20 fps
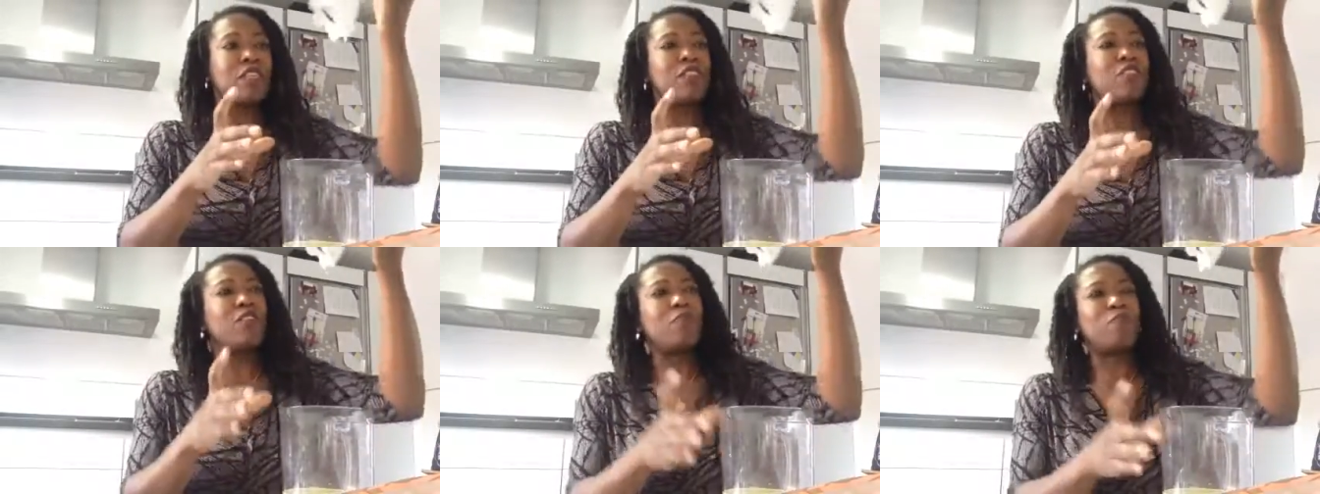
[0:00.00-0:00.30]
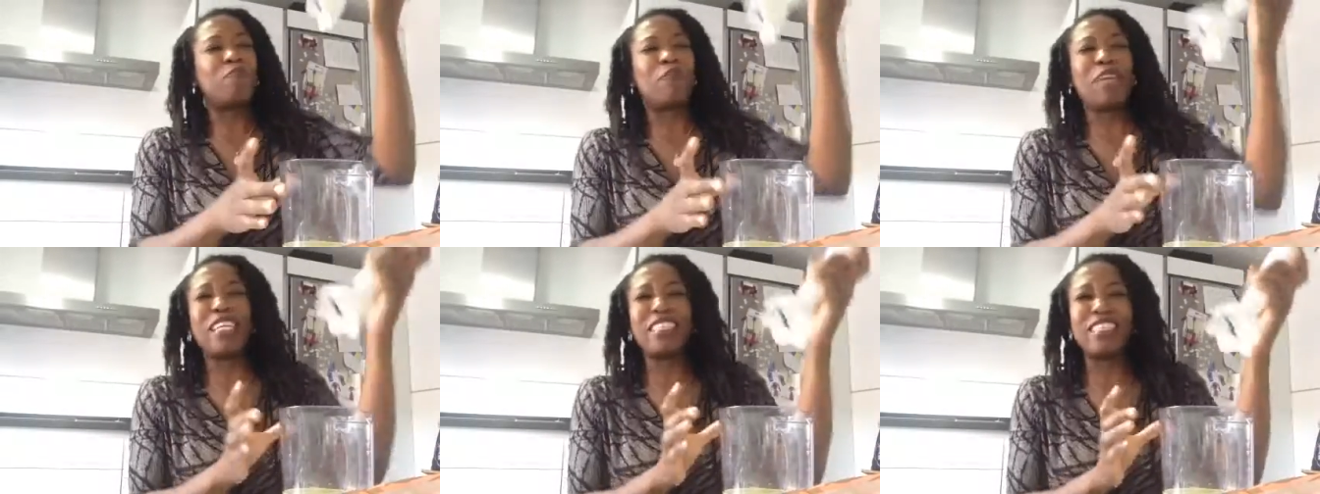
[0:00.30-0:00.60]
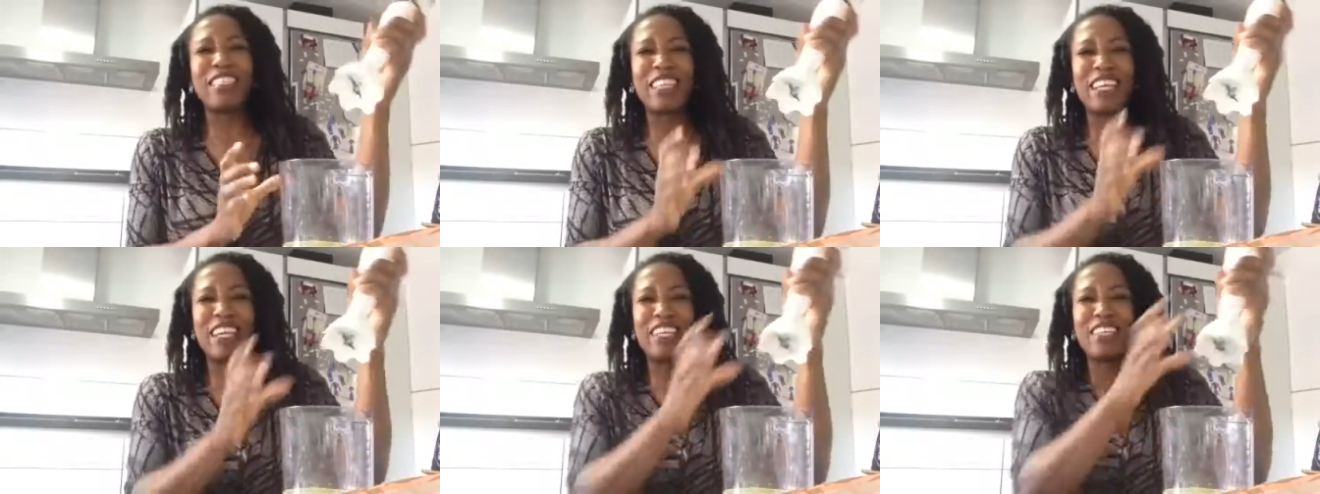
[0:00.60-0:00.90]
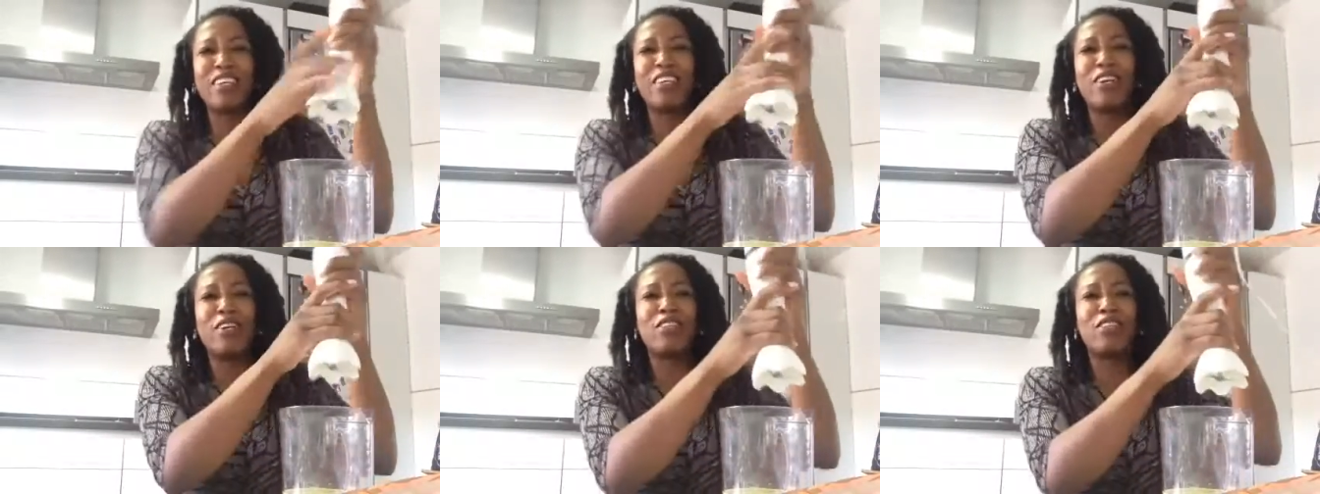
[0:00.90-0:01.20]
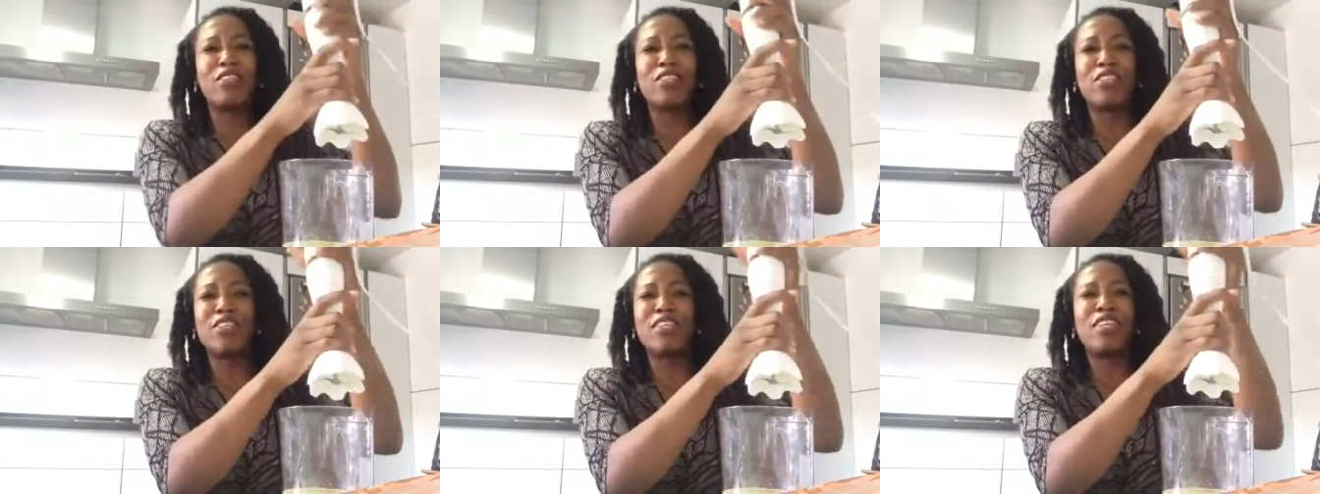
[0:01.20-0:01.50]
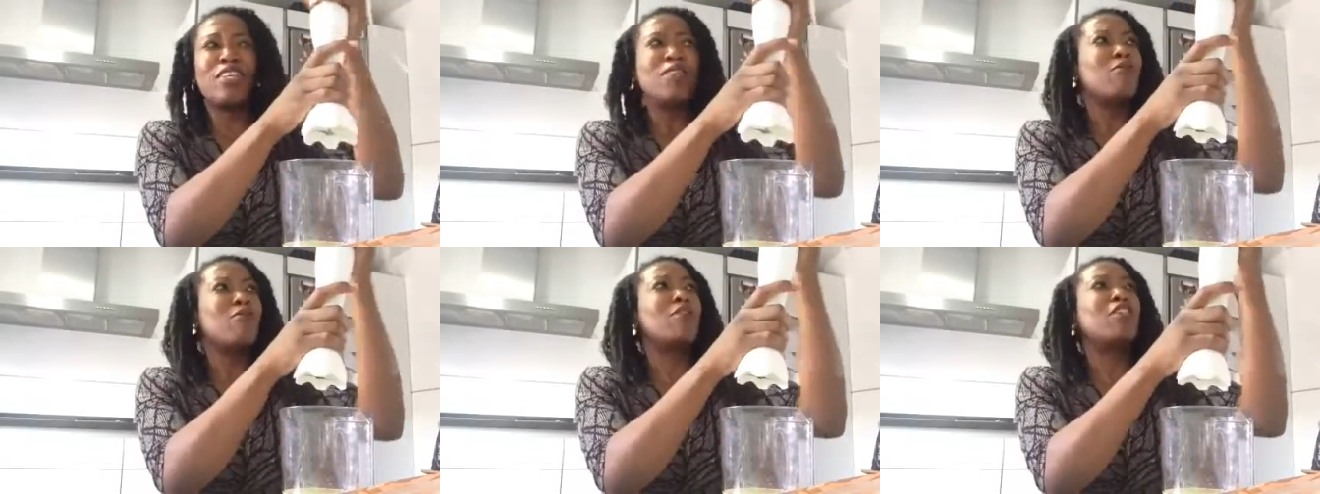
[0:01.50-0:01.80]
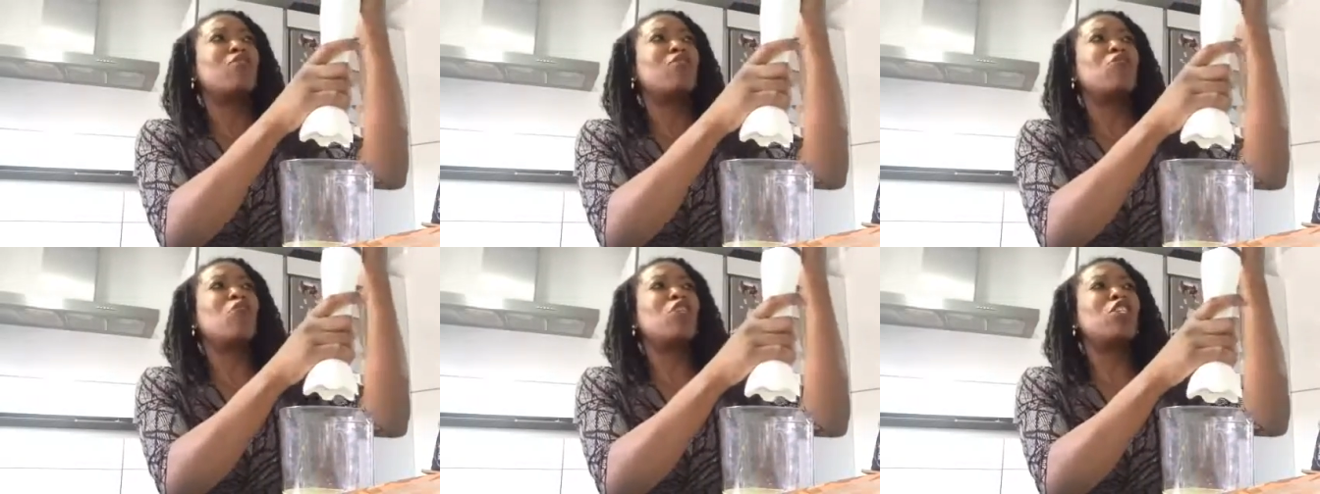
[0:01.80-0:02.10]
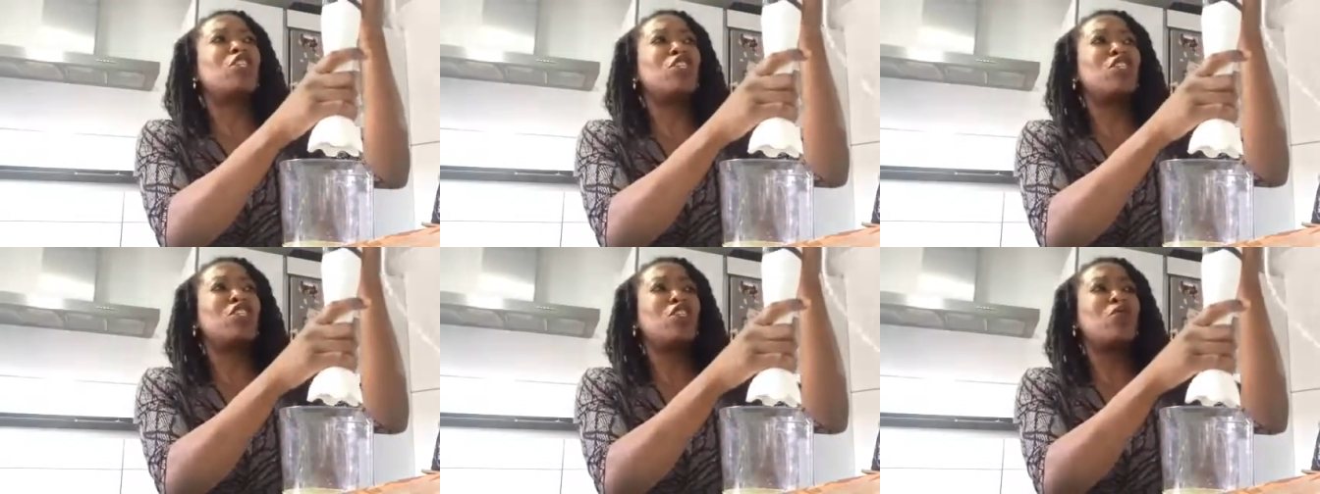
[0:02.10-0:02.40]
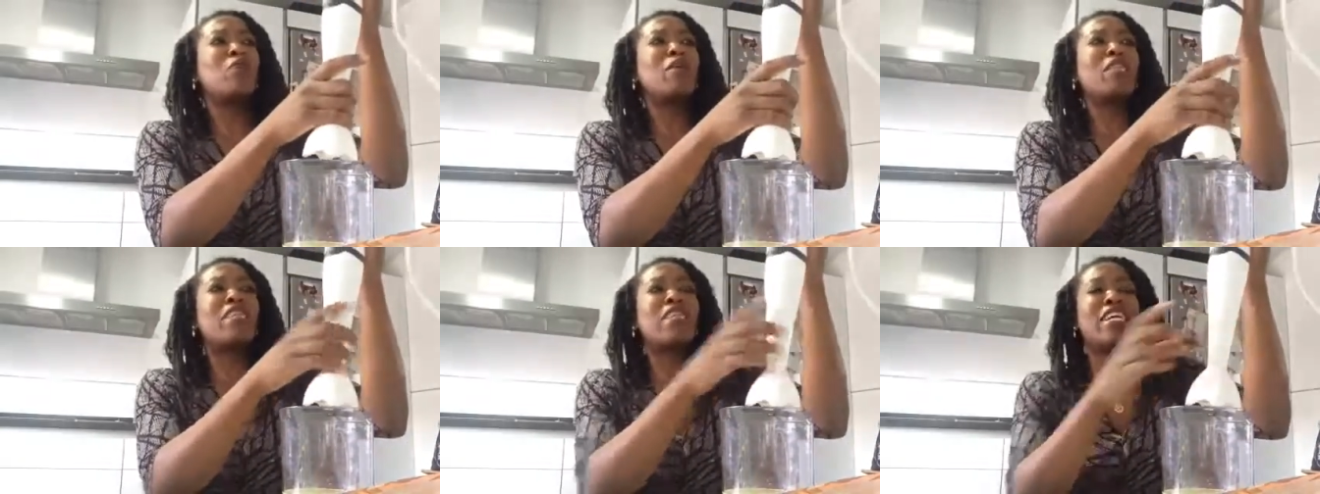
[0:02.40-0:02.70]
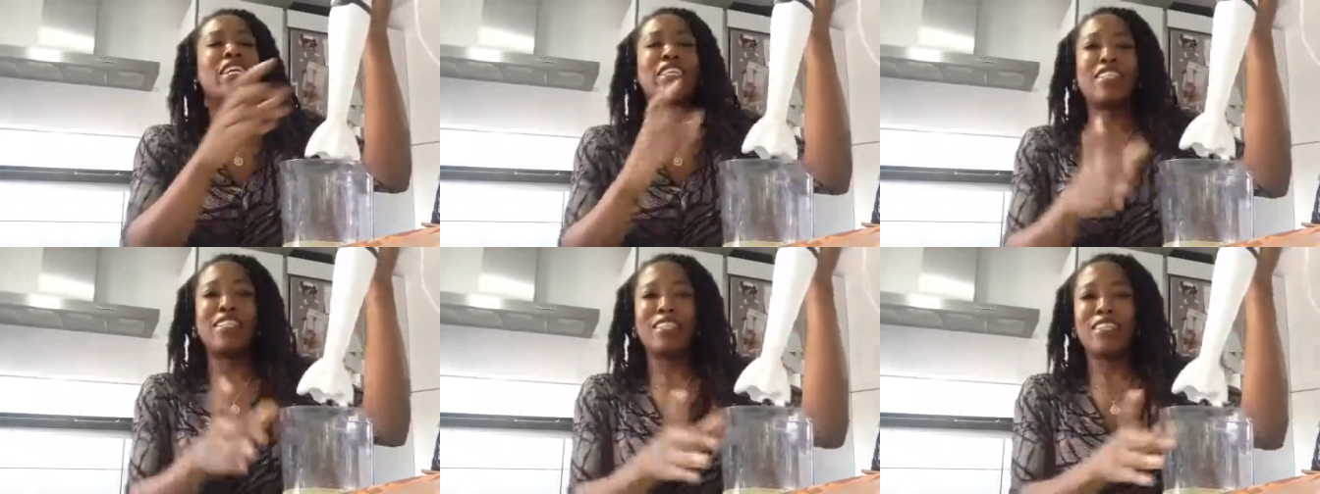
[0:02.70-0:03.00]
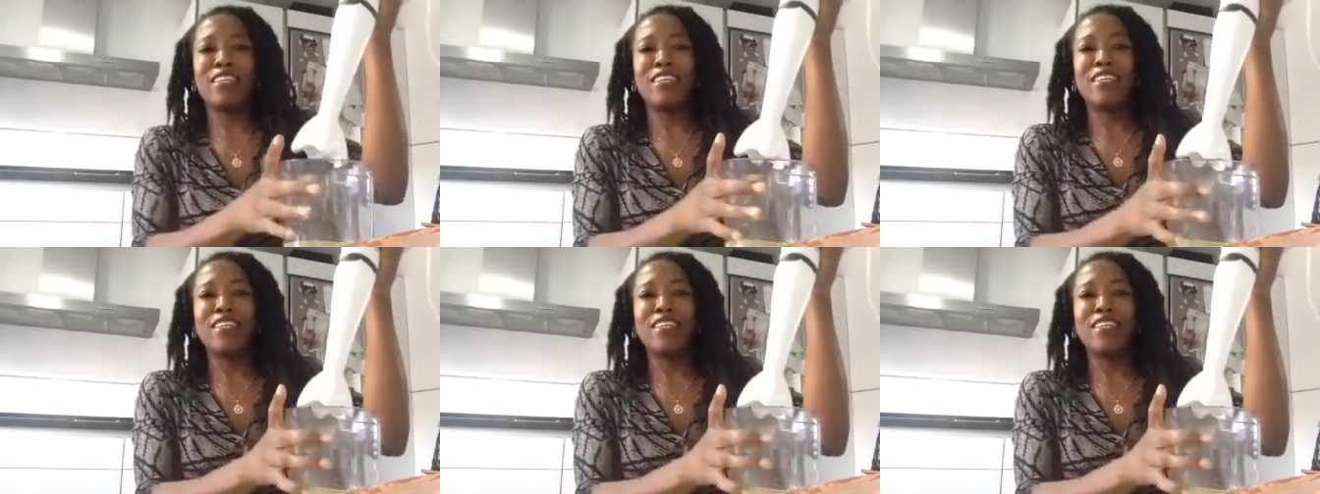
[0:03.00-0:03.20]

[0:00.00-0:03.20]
Not blend it, you're going to, what do you do with this?